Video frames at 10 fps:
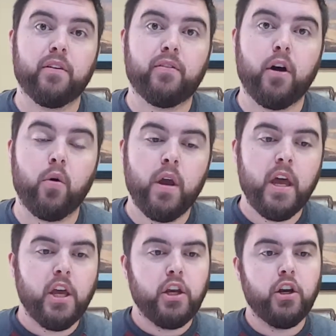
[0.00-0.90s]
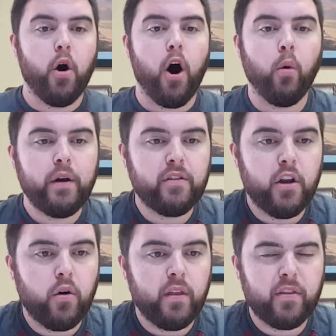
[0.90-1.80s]
And so, always
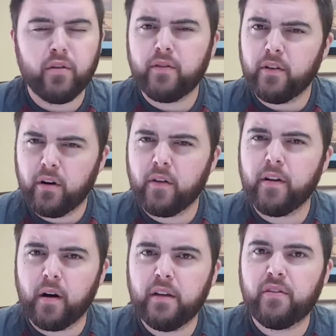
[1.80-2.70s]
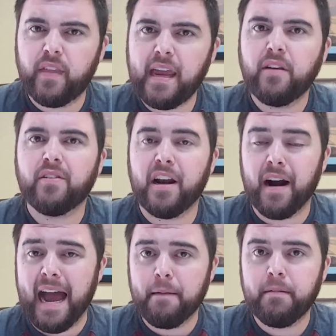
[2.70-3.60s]
know that there is things that are
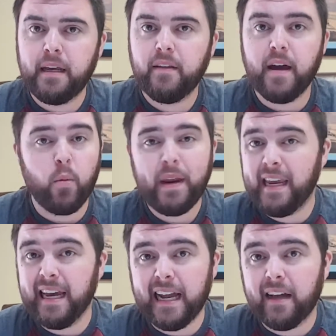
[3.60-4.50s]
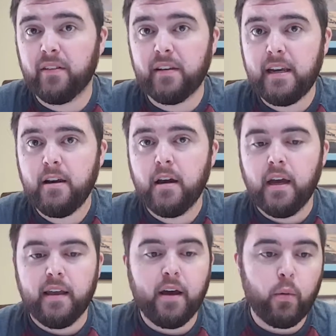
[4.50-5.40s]
happening that we cannot see,
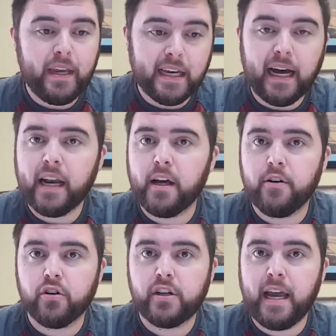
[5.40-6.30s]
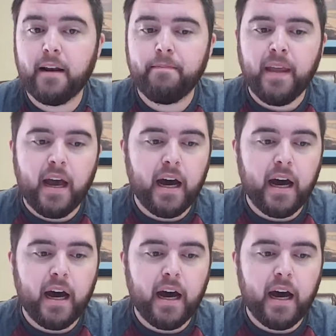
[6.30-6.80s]
that we cannot understand.